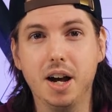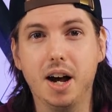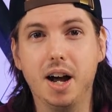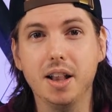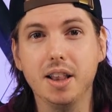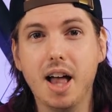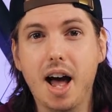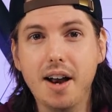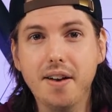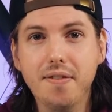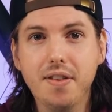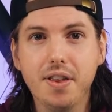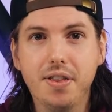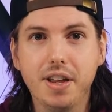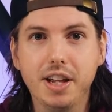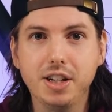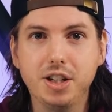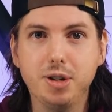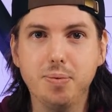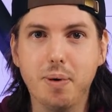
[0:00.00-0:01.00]
A lot of the
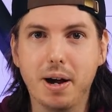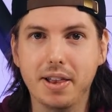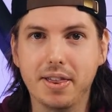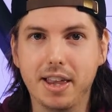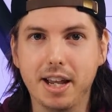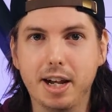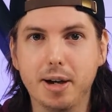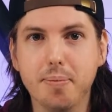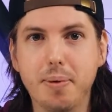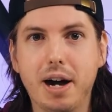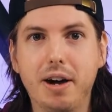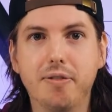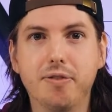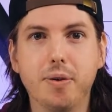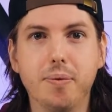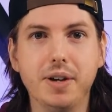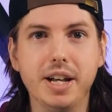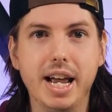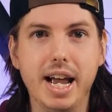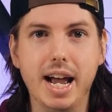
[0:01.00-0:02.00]
things you might think about
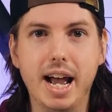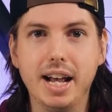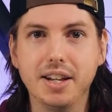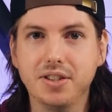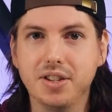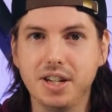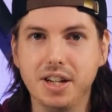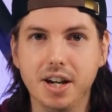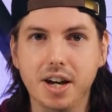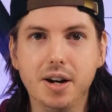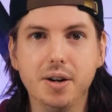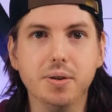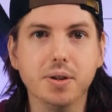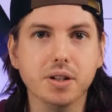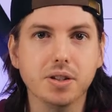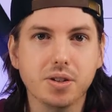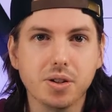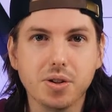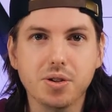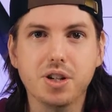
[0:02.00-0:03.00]
from an SEO
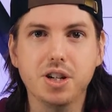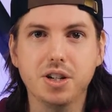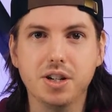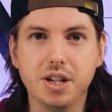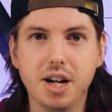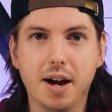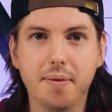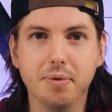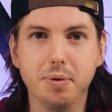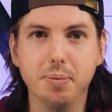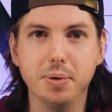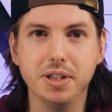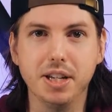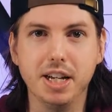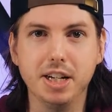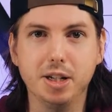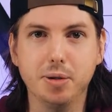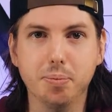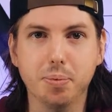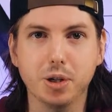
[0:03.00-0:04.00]
or search engine
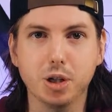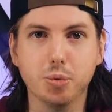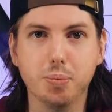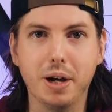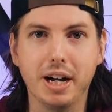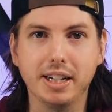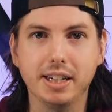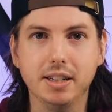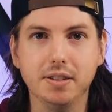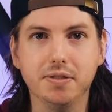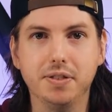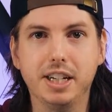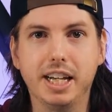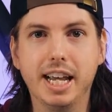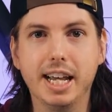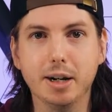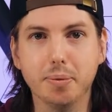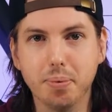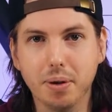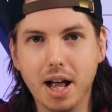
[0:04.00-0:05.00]
optimization perspective
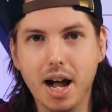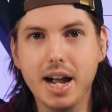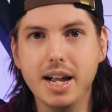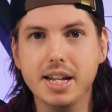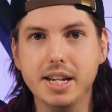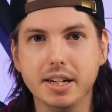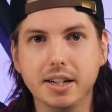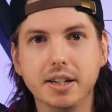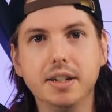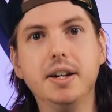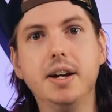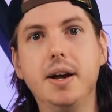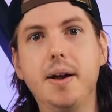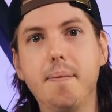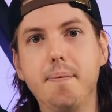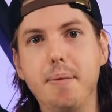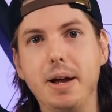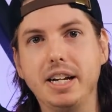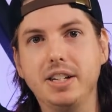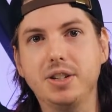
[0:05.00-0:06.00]
can apply here.
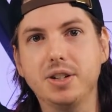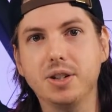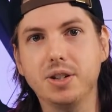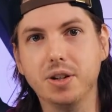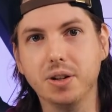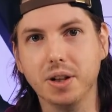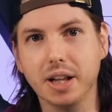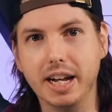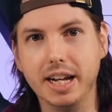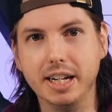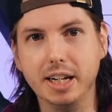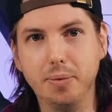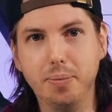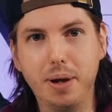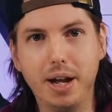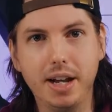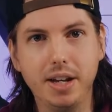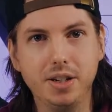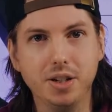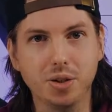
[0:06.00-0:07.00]
Make sure your landing
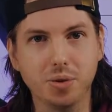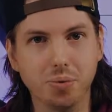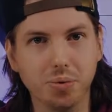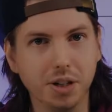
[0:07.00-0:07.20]
page is